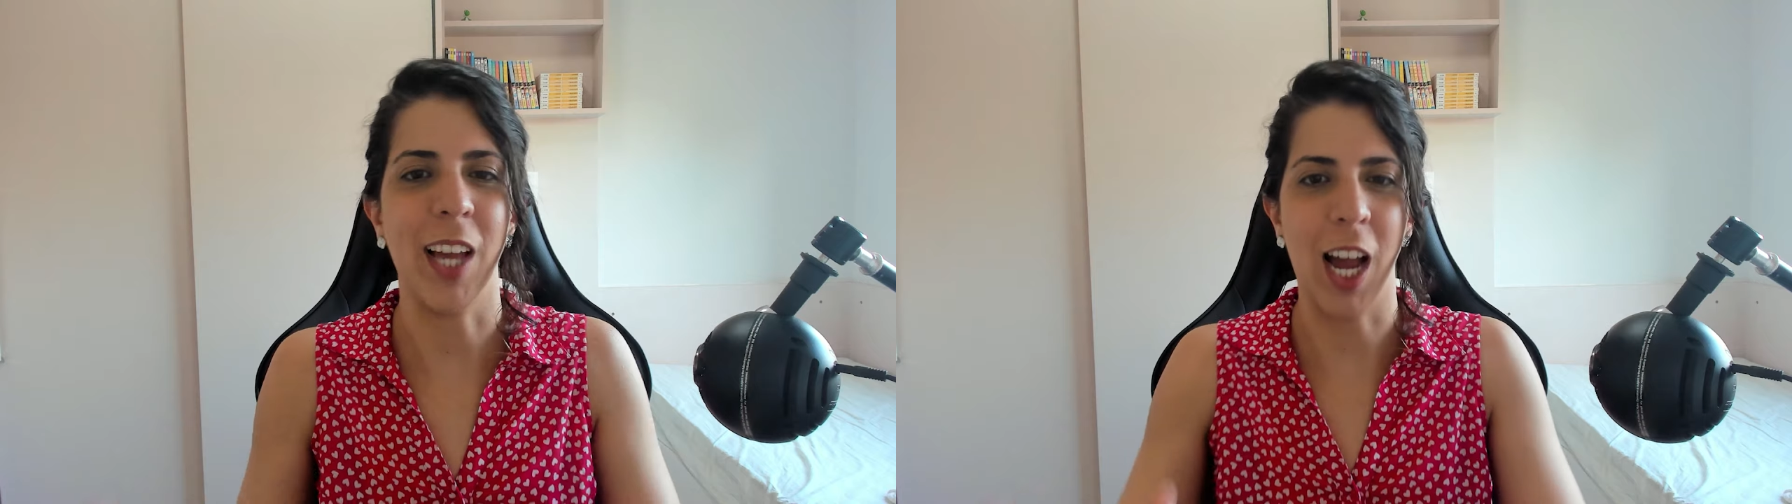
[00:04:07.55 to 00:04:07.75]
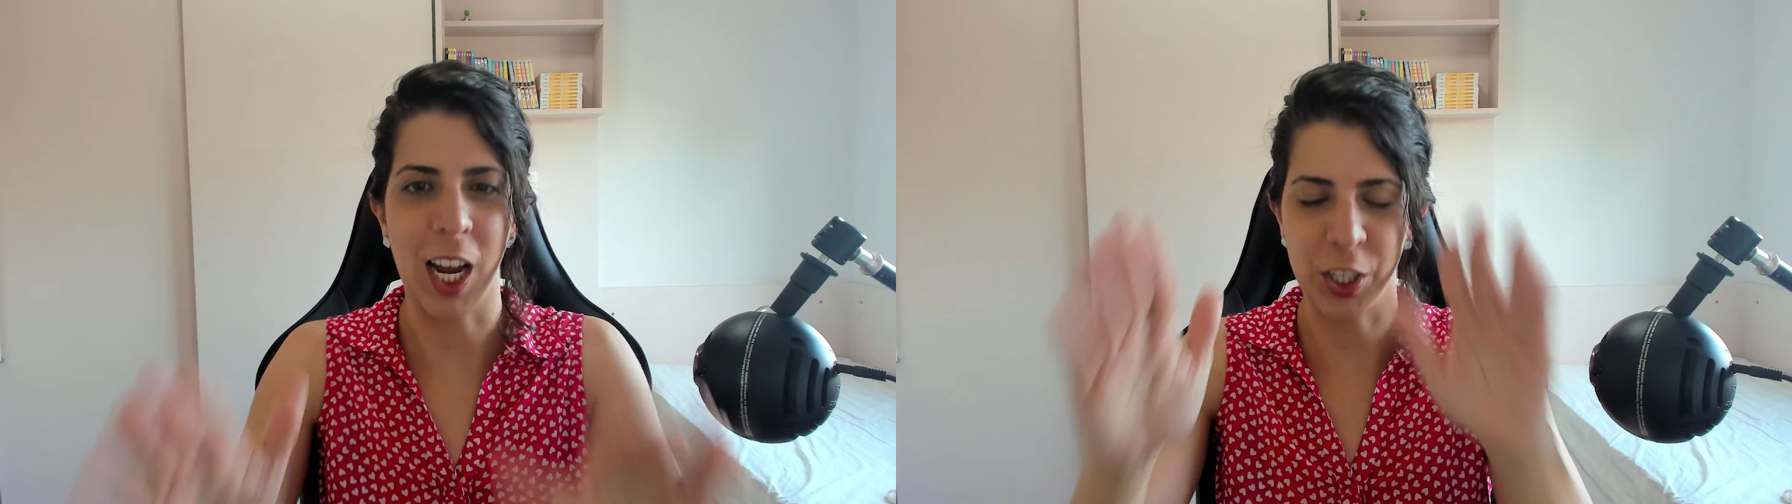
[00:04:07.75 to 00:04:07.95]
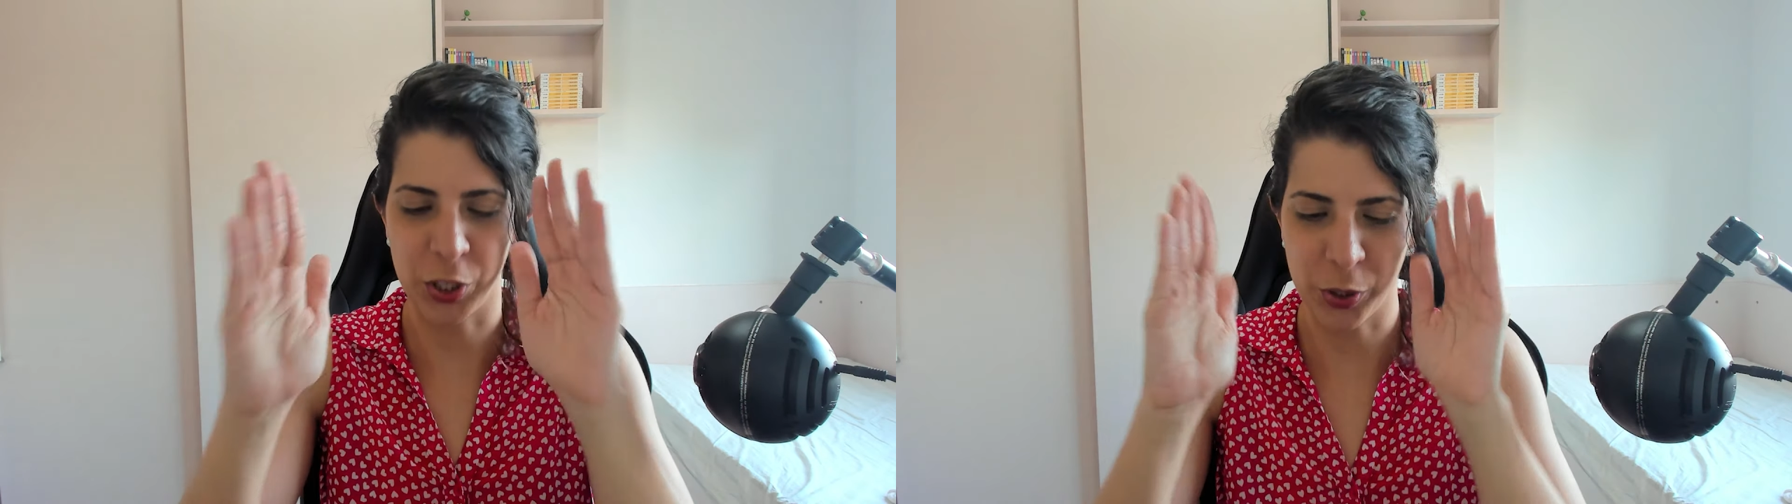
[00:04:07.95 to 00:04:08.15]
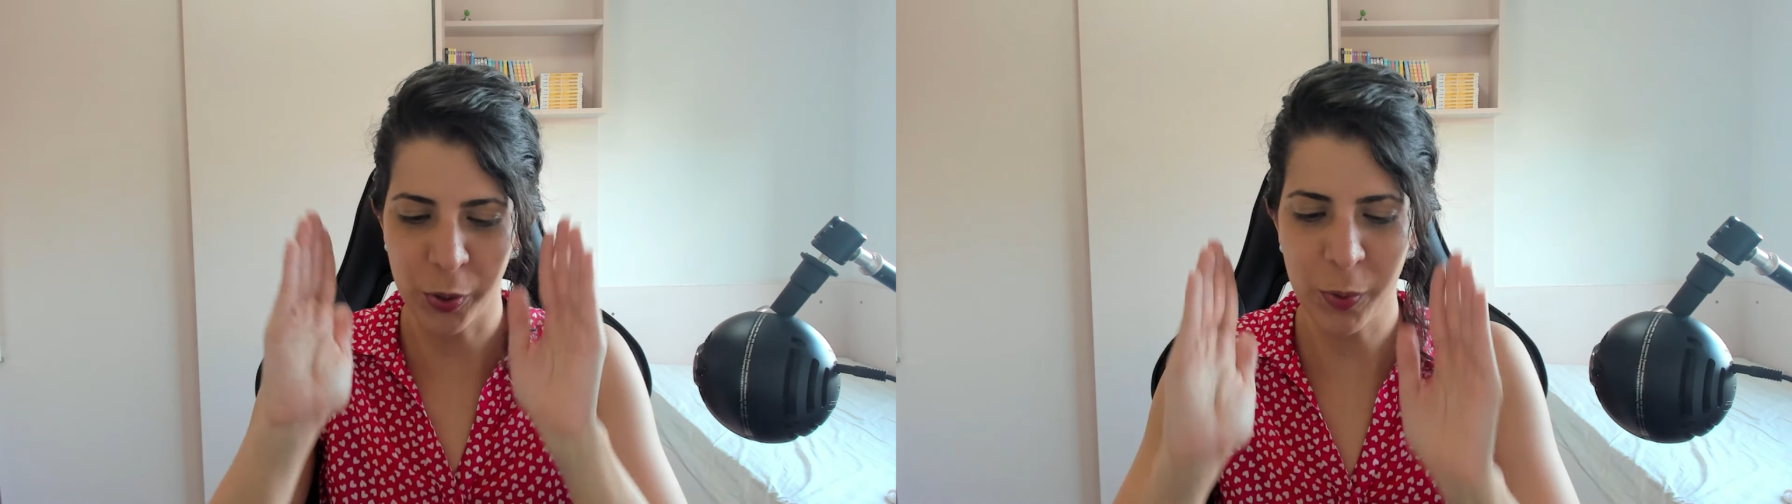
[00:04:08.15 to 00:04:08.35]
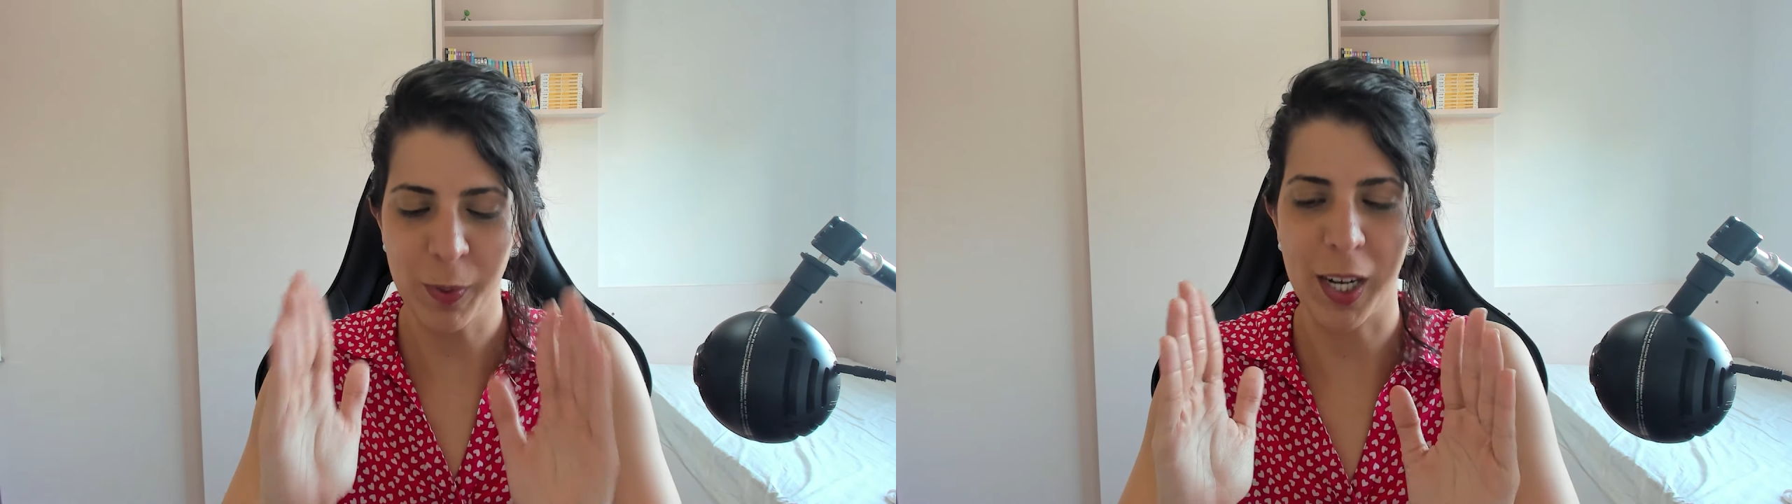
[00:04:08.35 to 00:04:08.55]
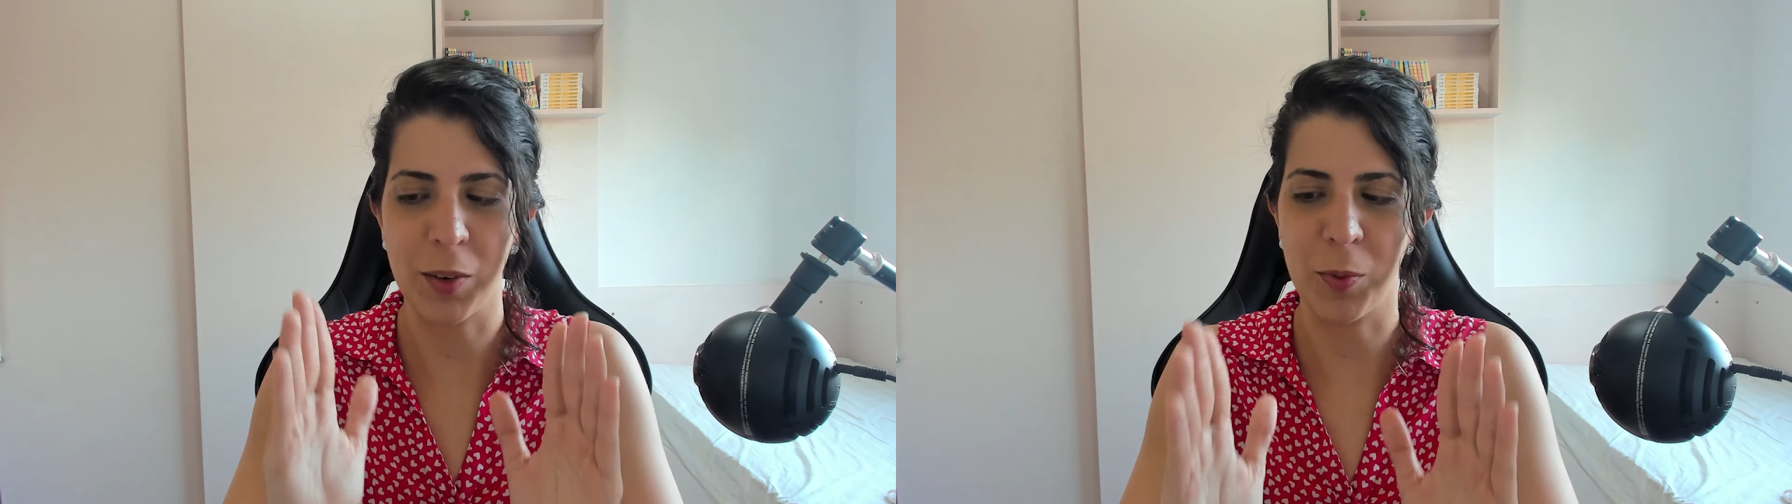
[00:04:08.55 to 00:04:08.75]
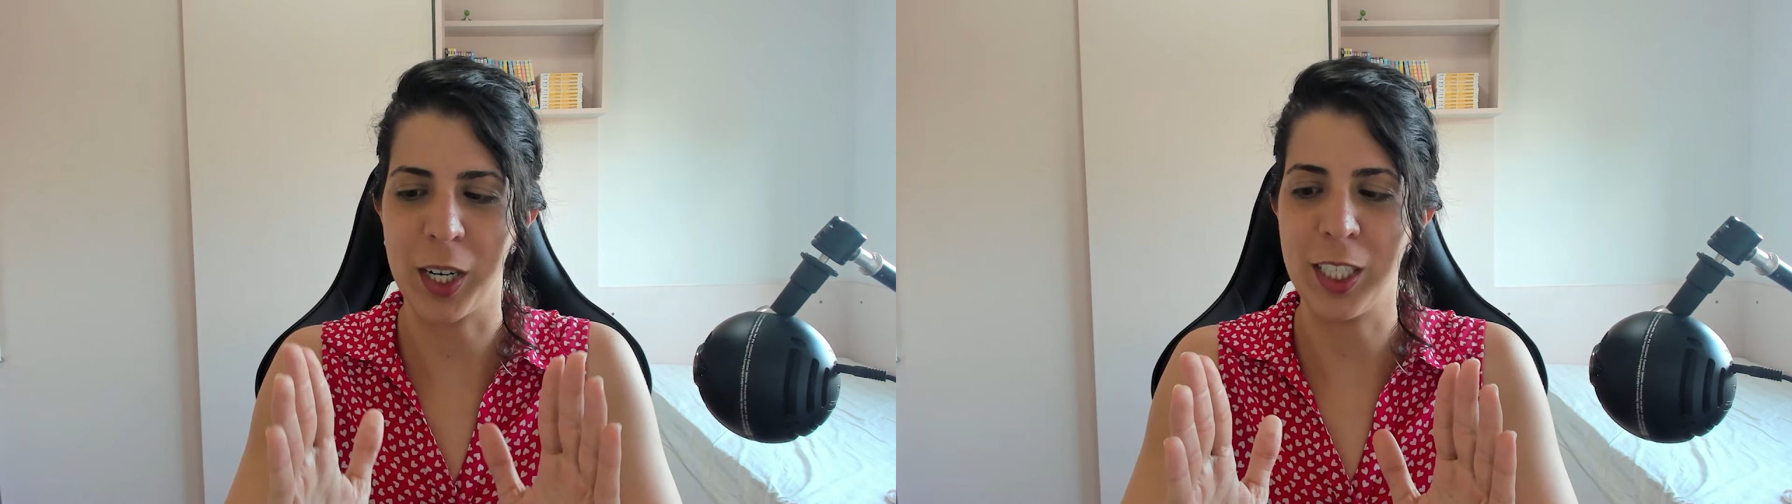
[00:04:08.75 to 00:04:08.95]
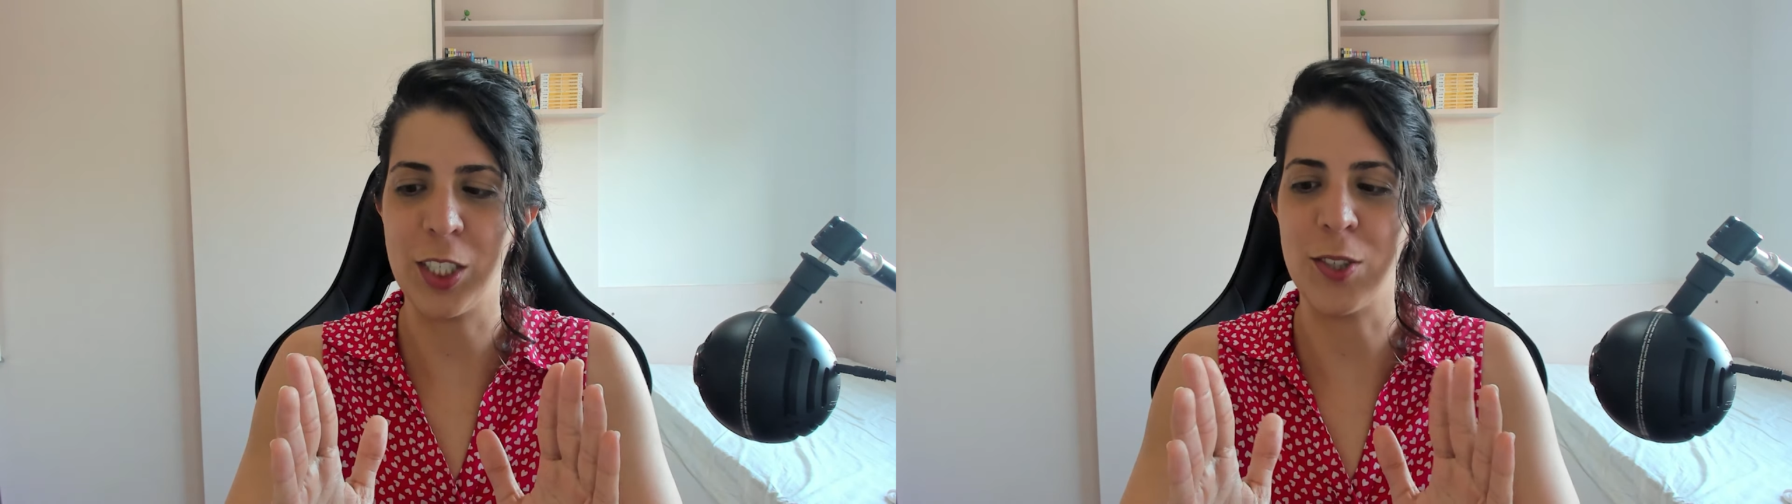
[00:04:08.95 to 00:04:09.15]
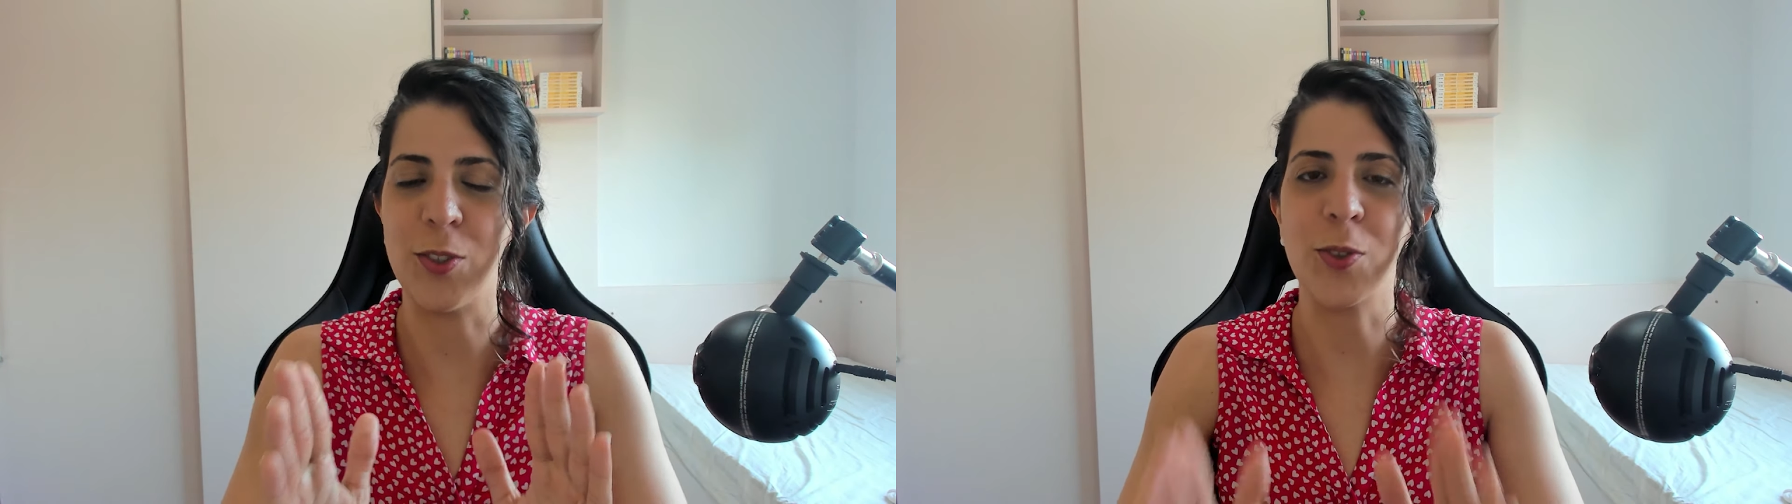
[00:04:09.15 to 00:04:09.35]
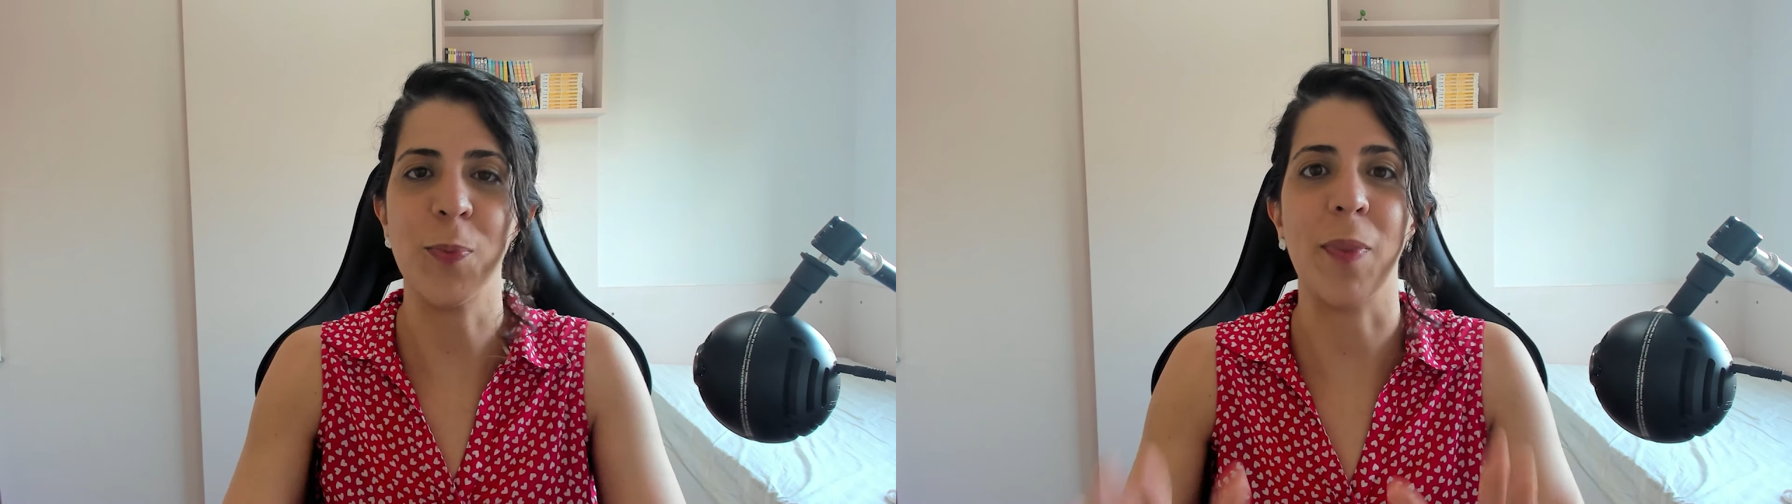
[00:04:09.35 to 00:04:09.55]
I know what I need to
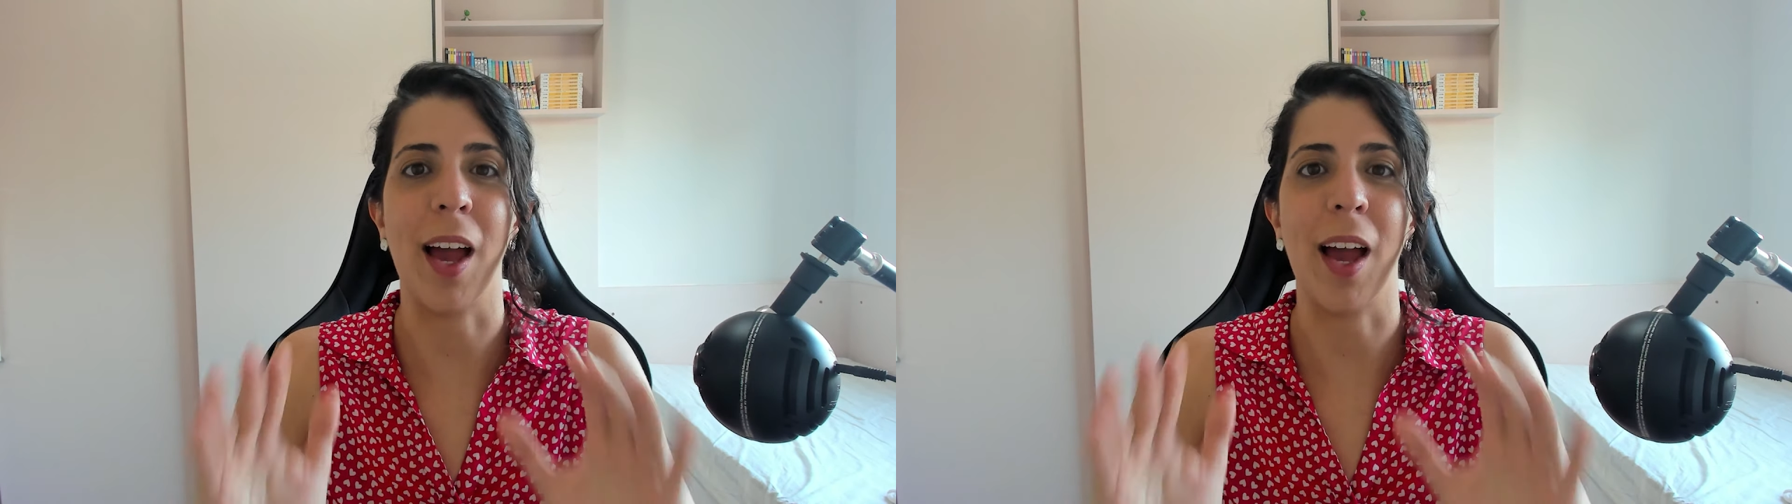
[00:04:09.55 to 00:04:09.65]
do.